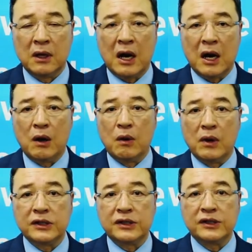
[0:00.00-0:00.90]
I
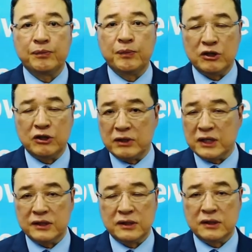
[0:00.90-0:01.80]
was
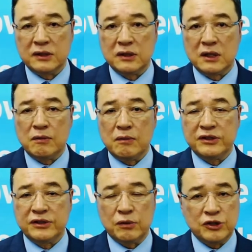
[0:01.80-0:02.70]
speechless. I was
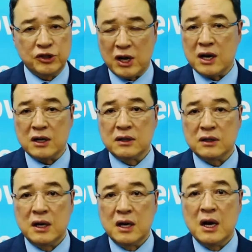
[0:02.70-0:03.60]
so shocked.
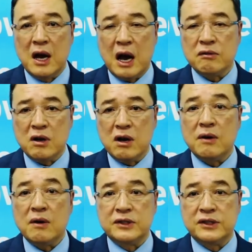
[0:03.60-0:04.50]
How
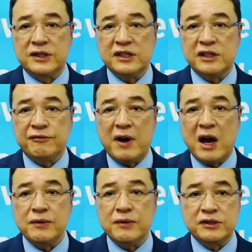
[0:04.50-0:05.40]
come a
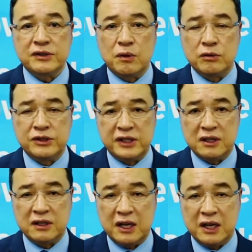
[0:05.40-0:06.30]
sixty-five years old single
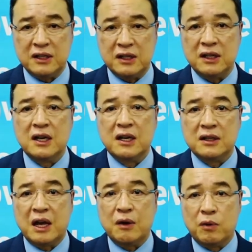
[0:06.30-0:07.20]
lady
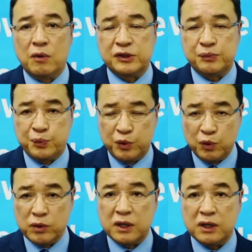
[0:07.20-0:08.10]
that was
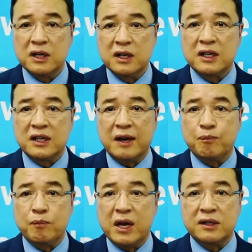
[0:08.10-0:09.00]
poor can
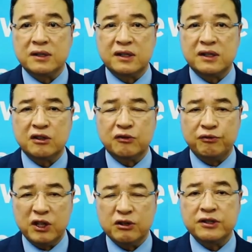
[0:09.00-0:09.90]
make six
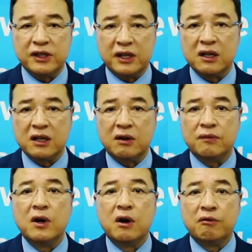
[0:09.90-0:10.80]
figures income
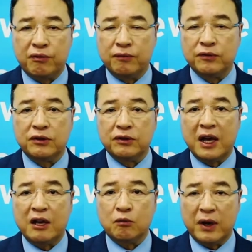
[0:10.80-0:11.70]
from the
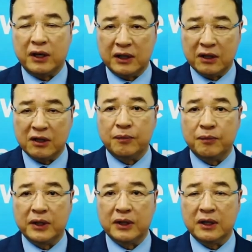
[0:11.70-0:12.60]
network marketing
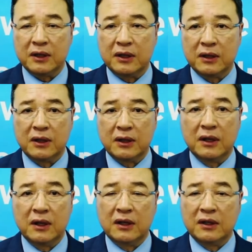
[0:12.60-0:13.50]
company?
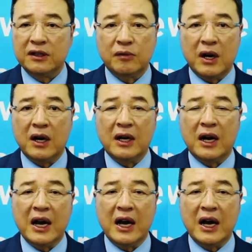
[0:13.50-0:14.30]
That's why I